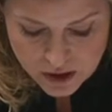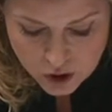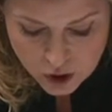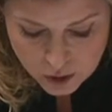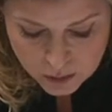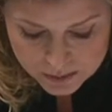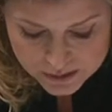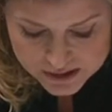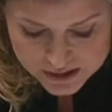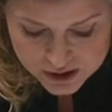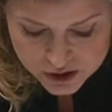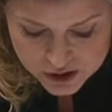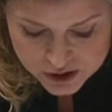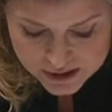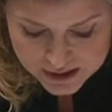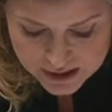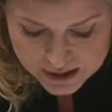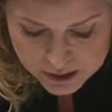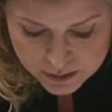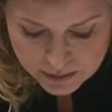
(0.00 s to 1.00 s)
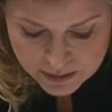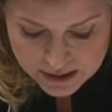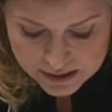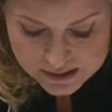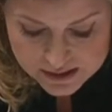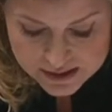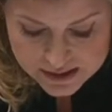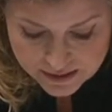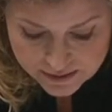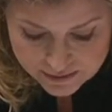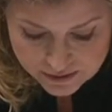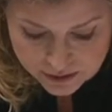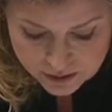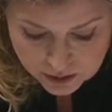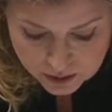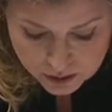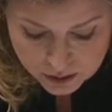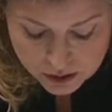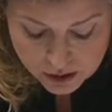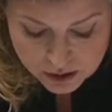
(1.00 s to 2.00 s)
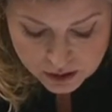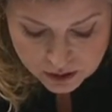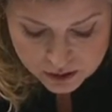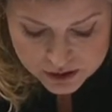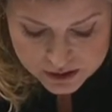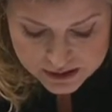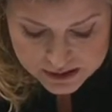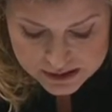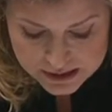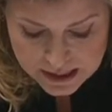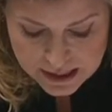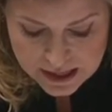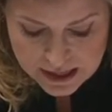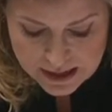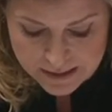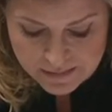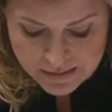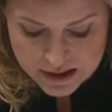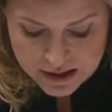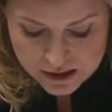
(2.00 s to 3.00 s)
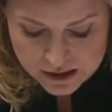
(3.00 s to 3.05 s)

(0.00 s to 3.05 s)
Opposition Day debate, 7th allotted day,